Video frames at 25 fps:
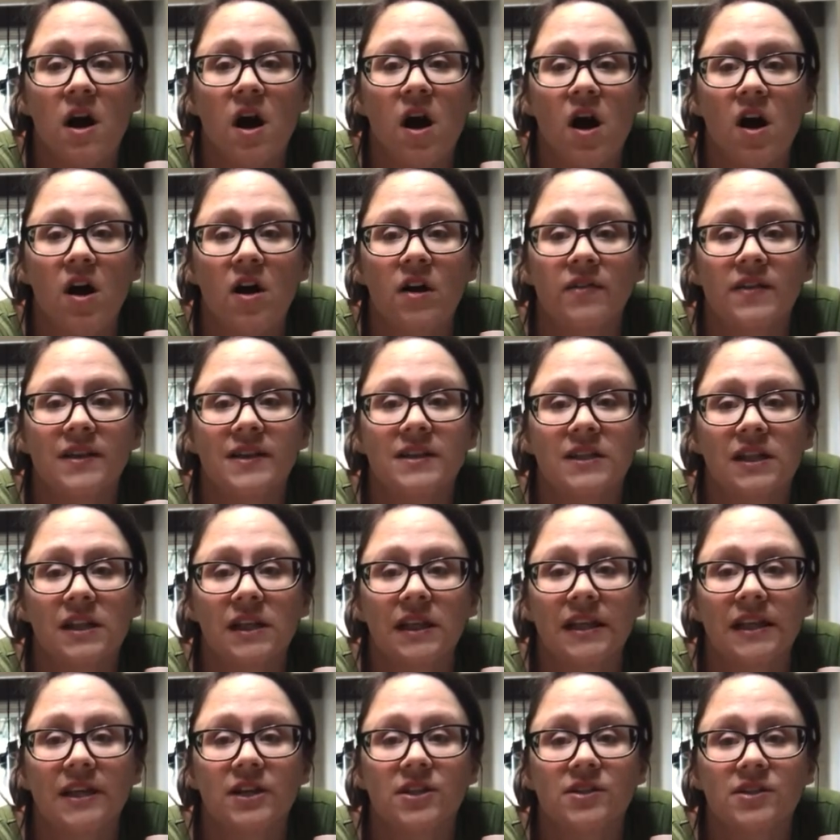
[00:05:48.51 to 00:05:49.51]
all this
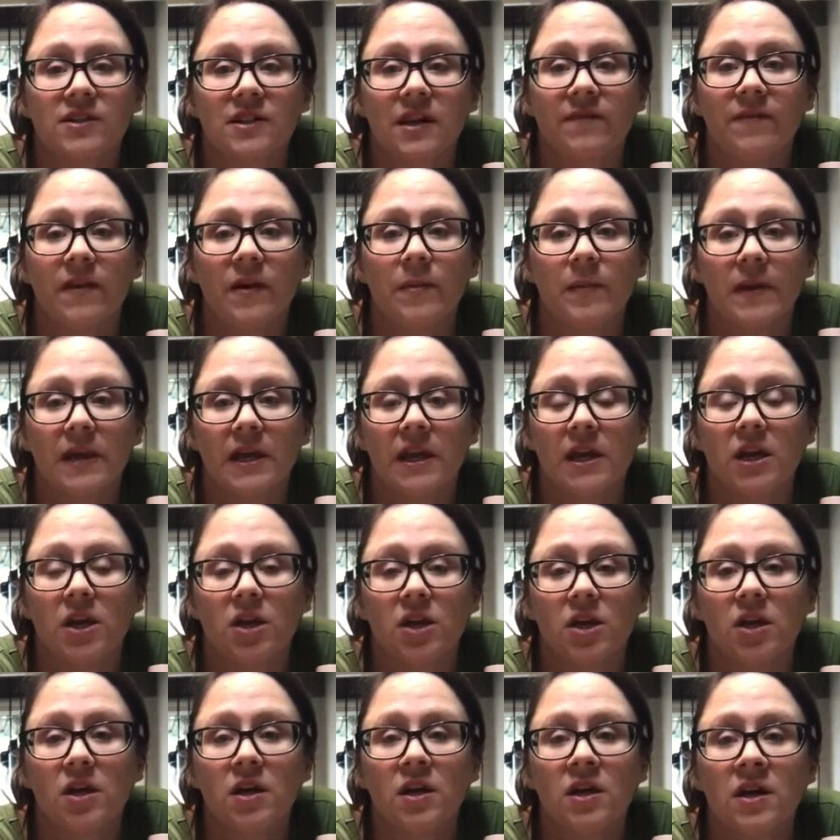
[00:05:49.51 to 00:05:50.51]
clear stuff up
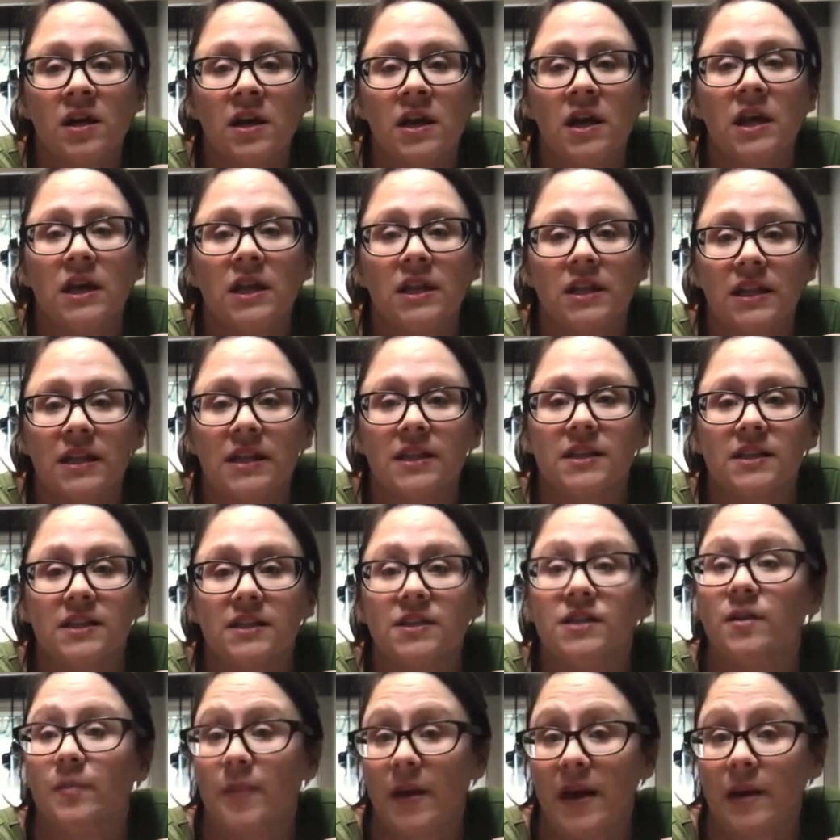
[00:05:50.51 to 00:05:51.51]
here, this
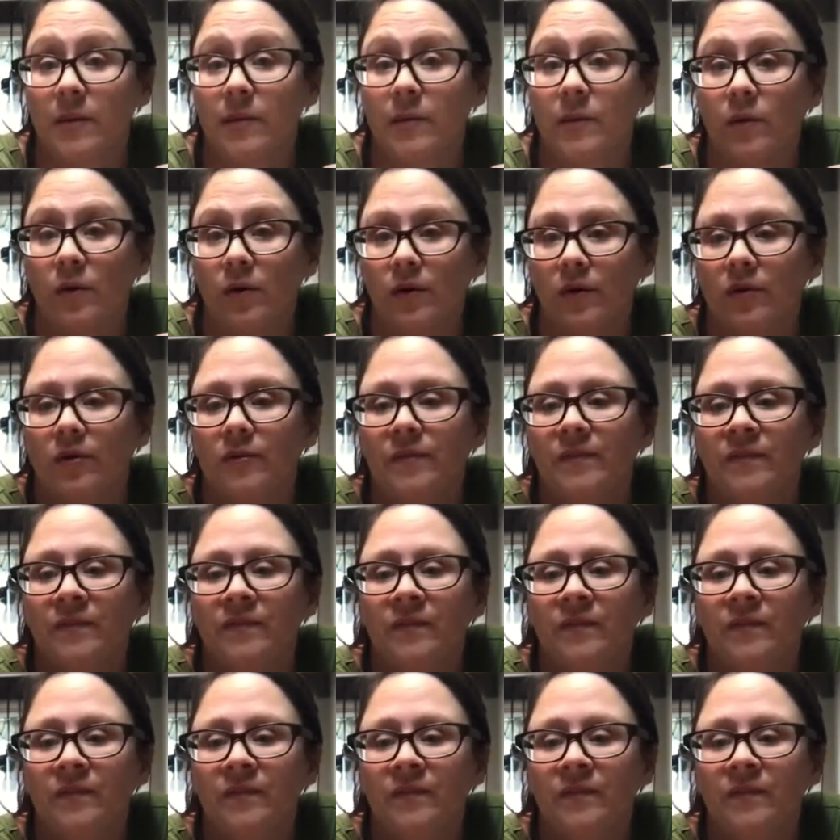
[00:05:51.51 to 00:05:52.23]
is the baby oil.